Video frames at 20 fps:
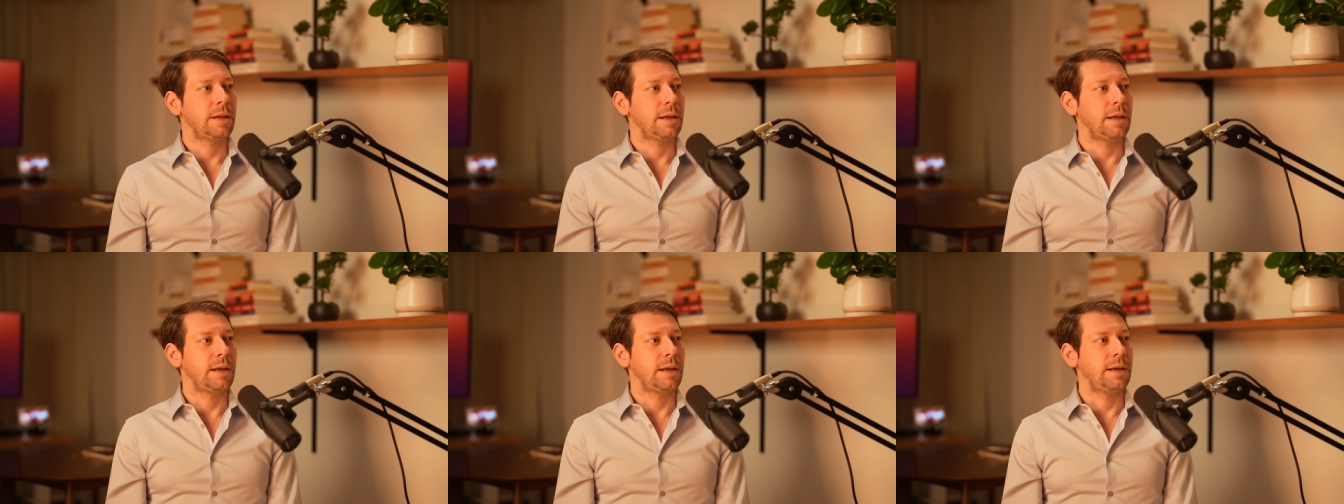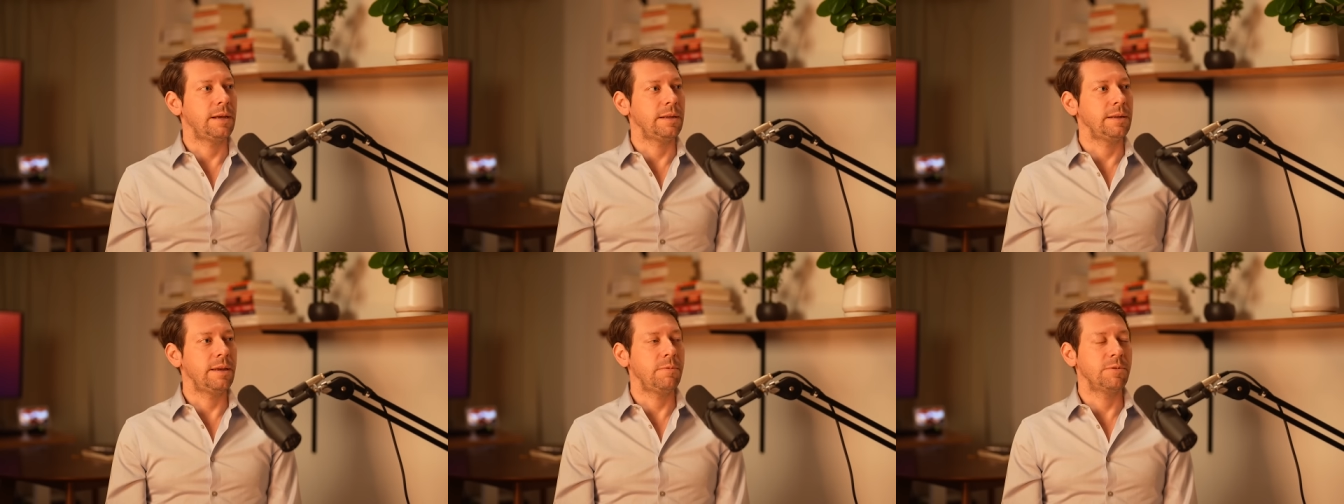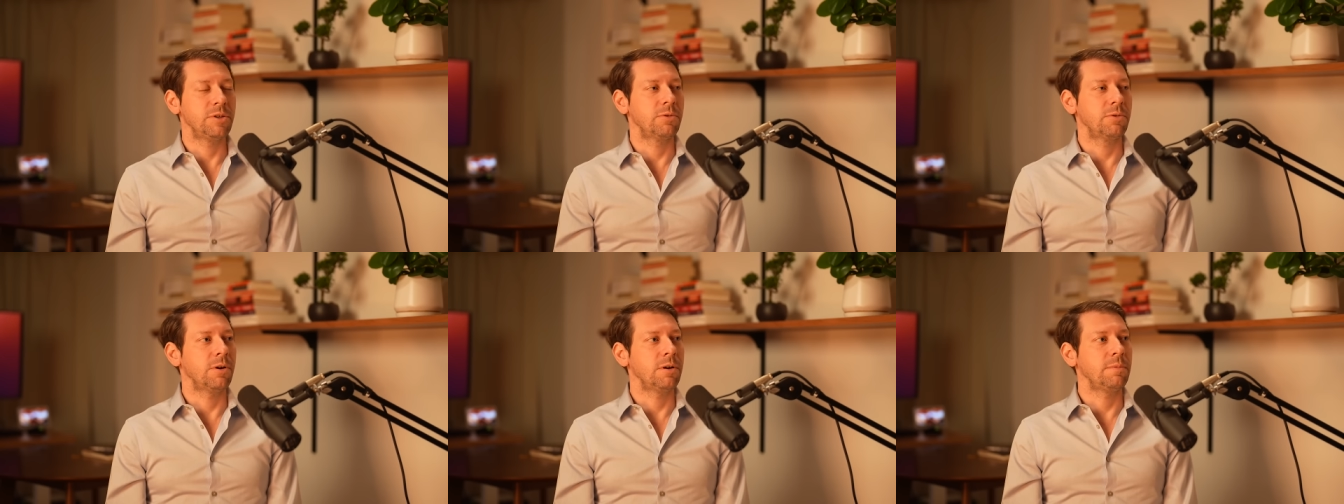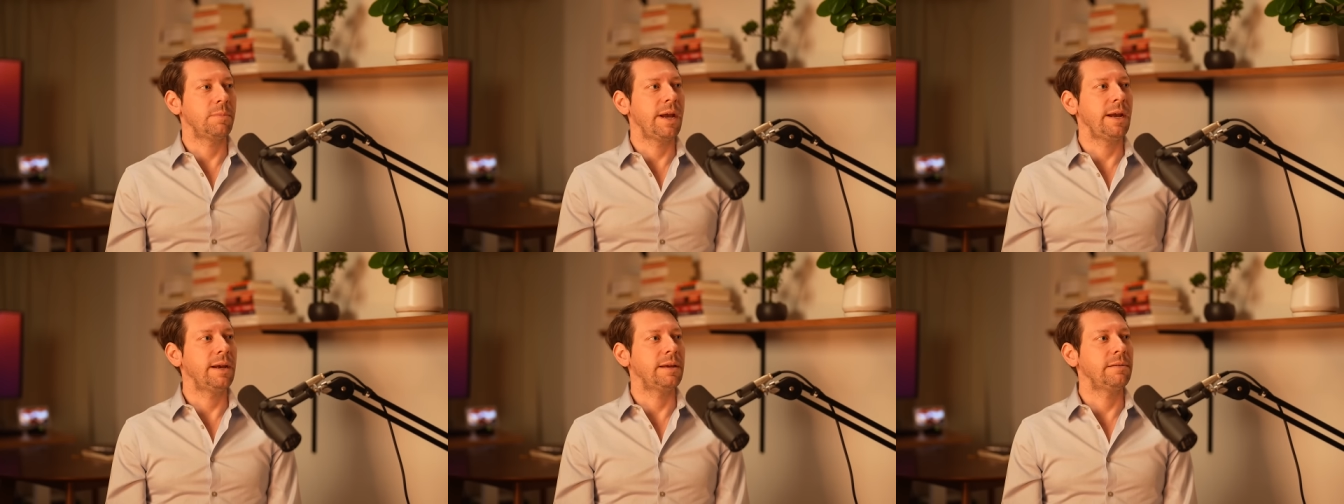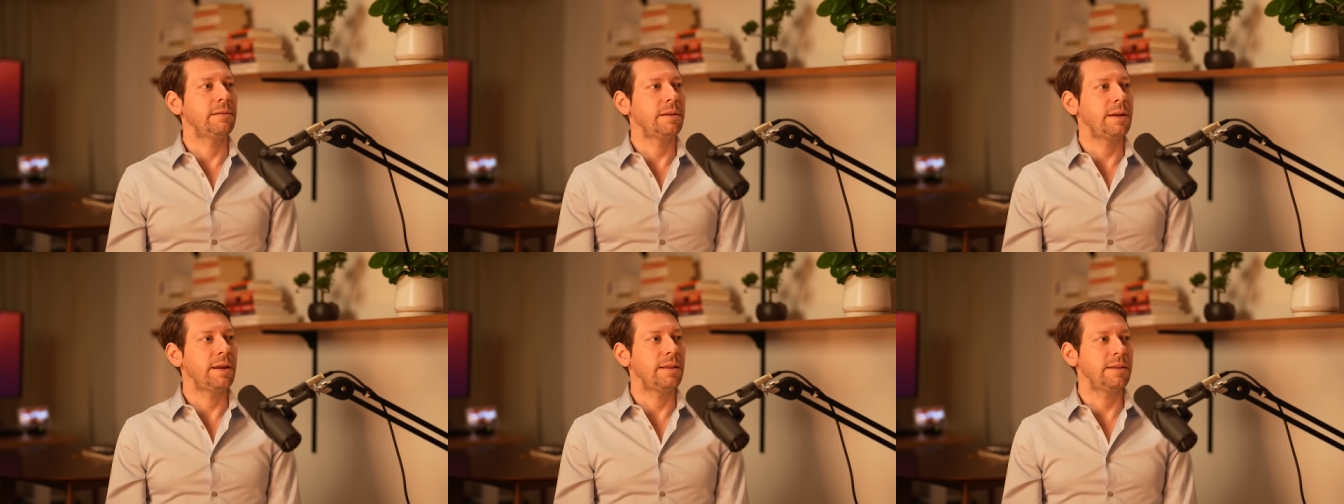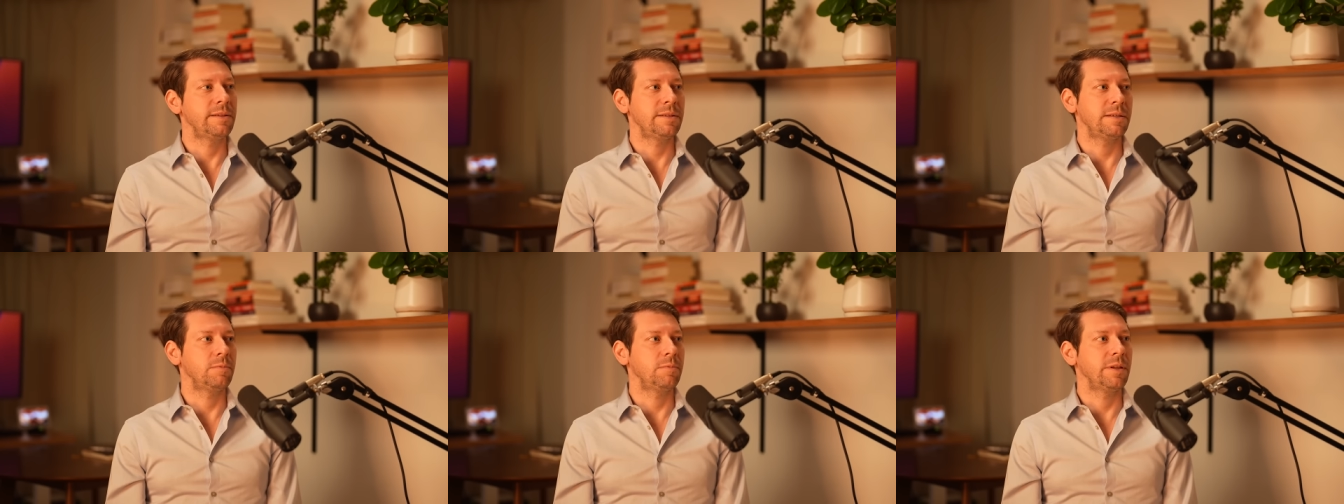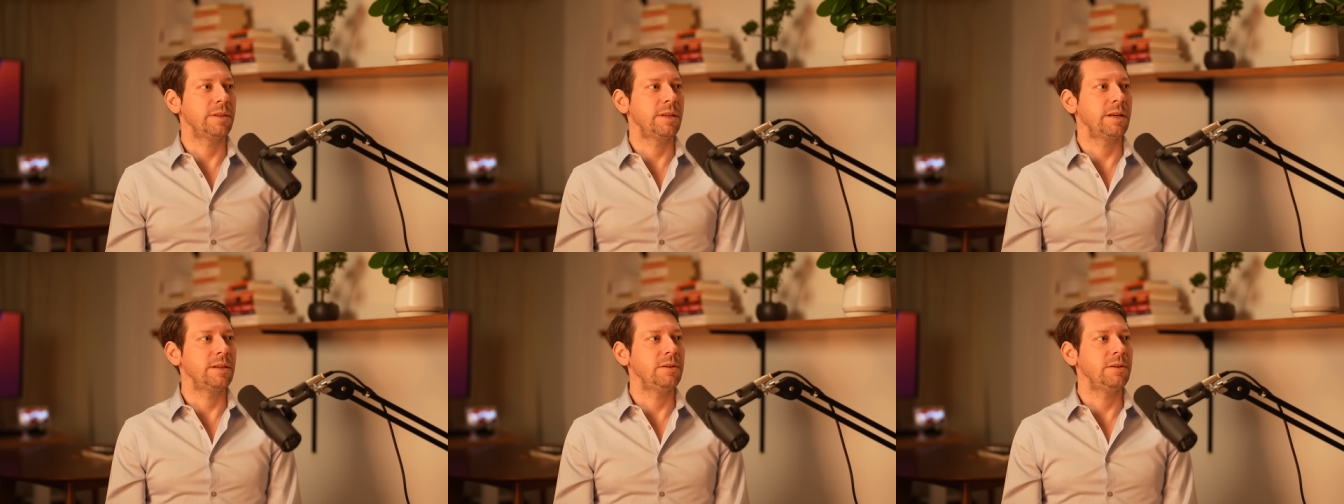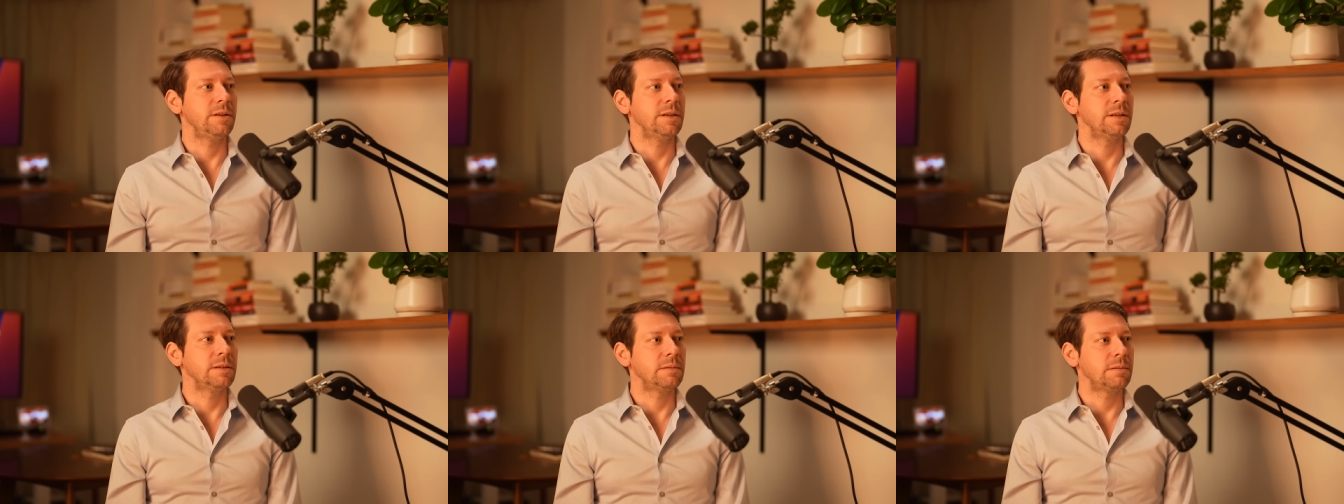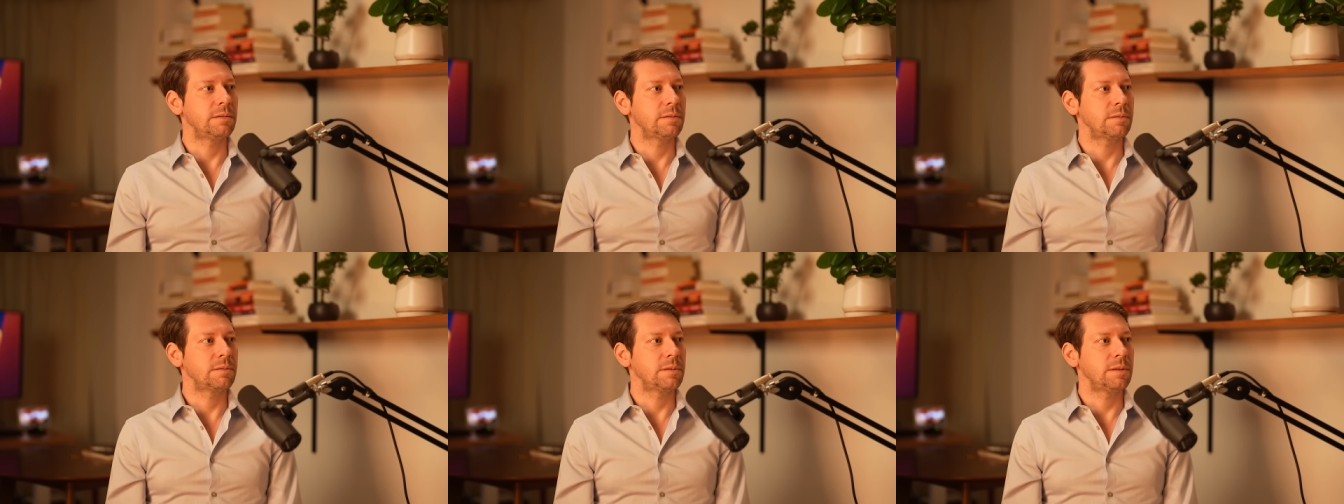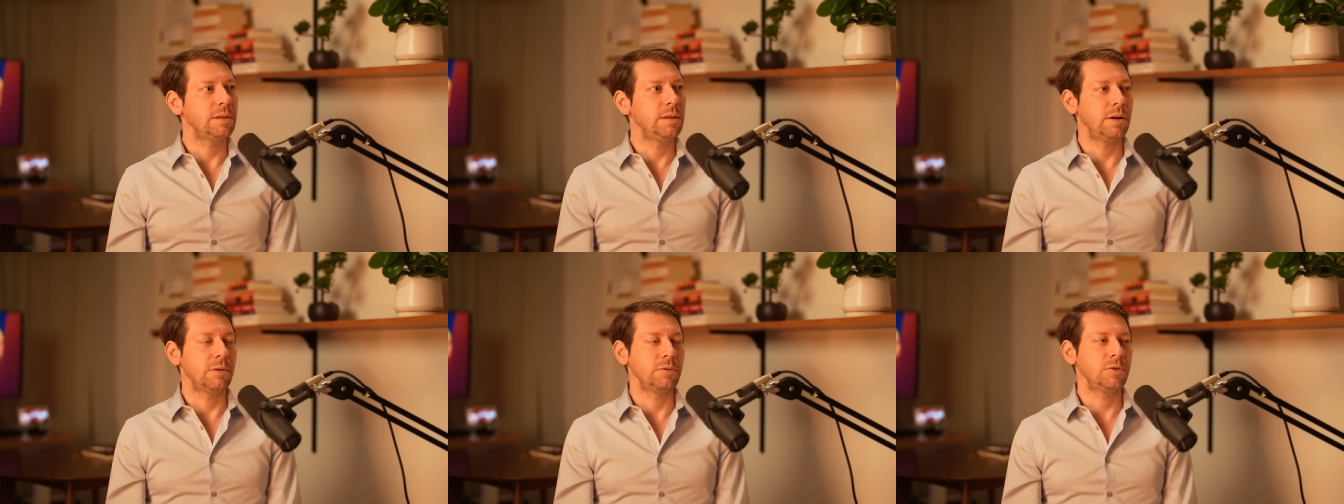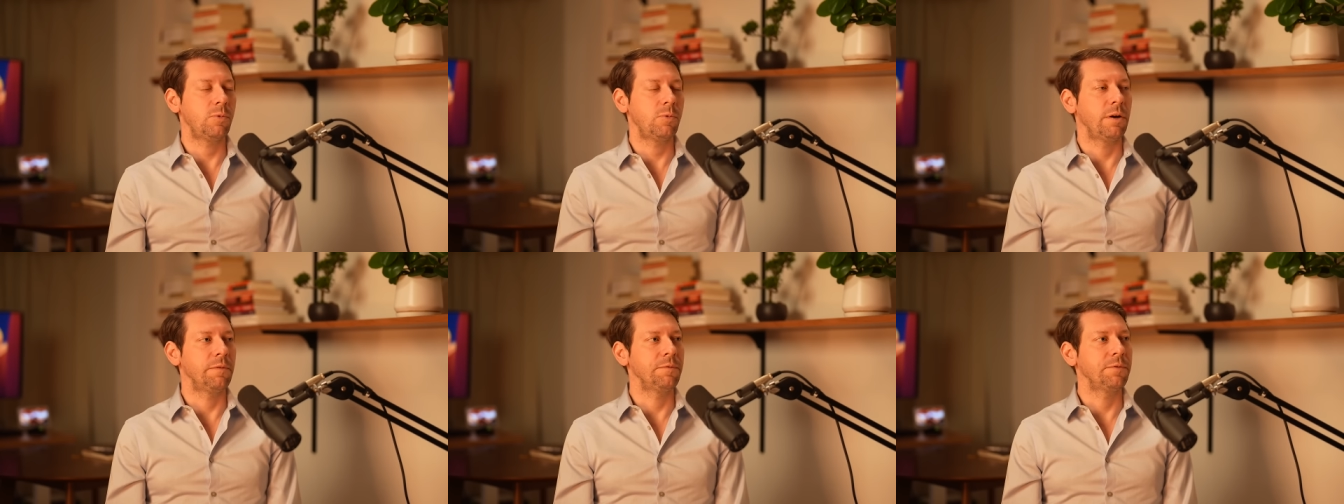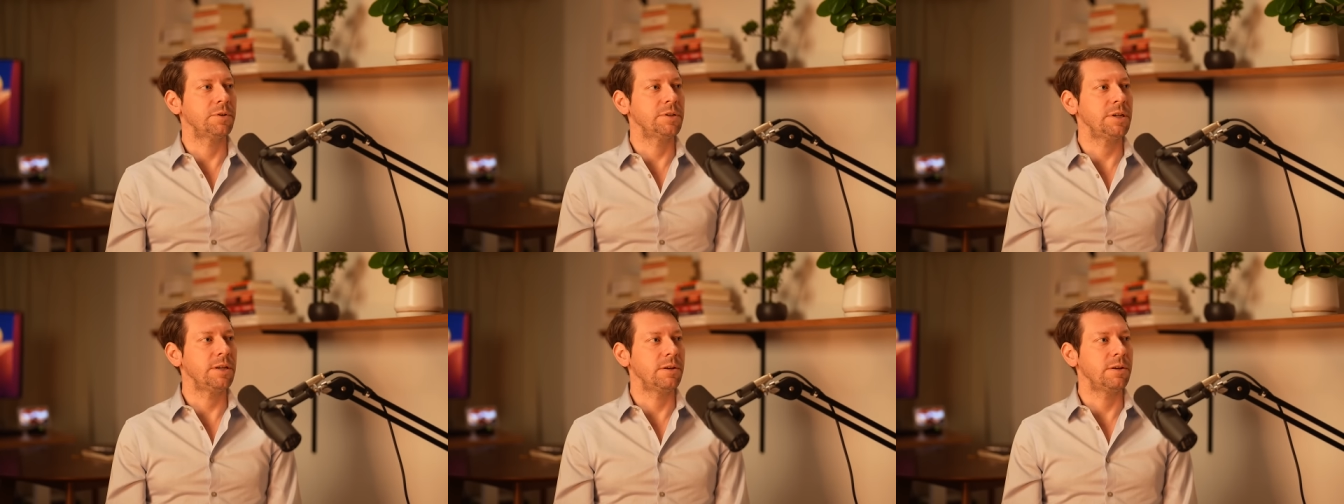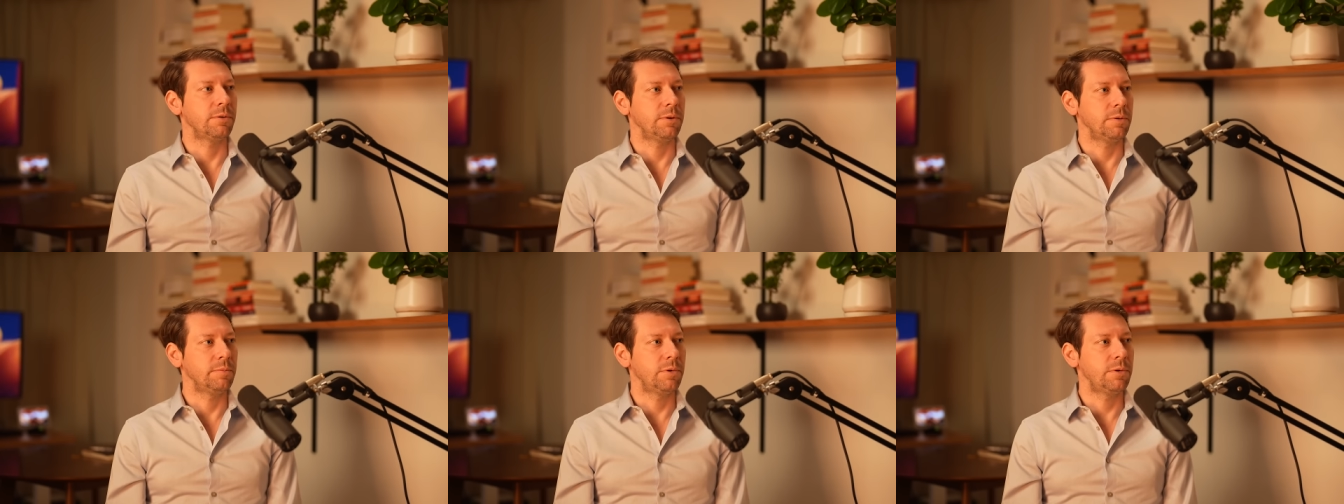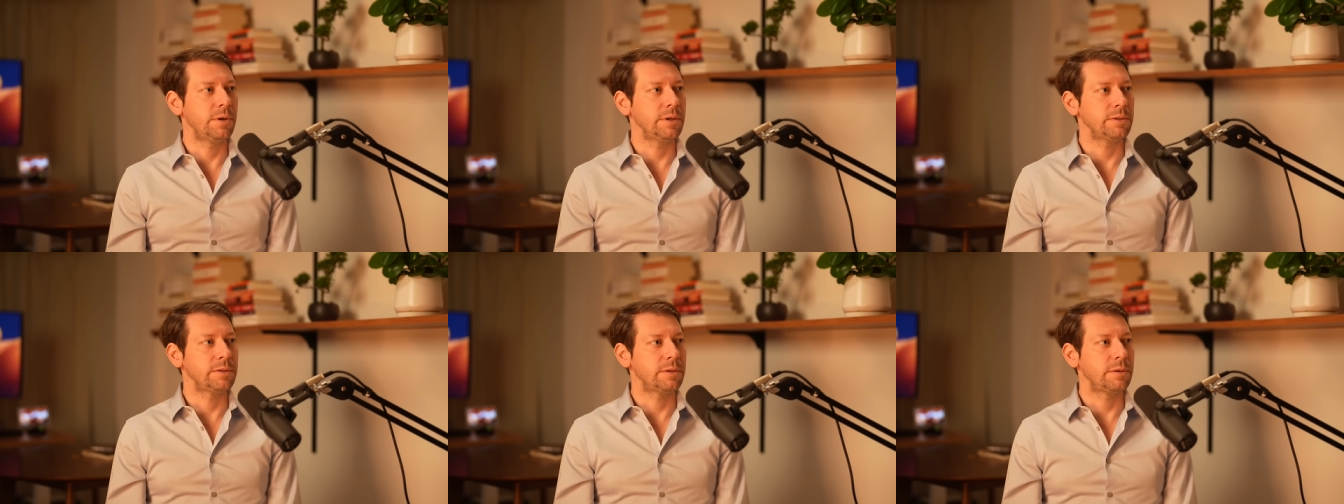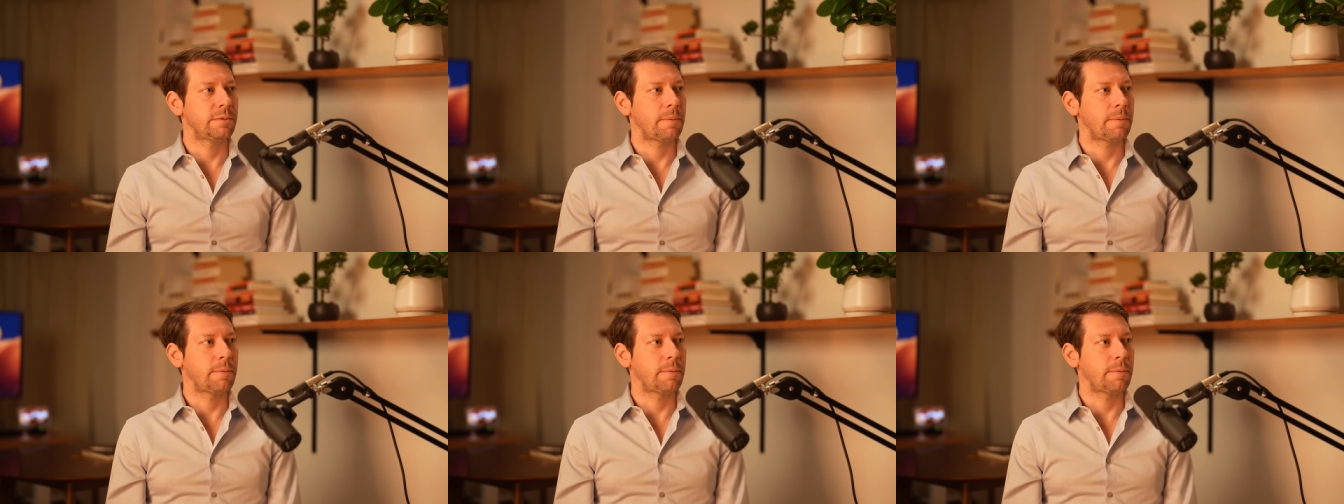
And he was a grown man, and this is what they do to you know 12, 13 year old boys.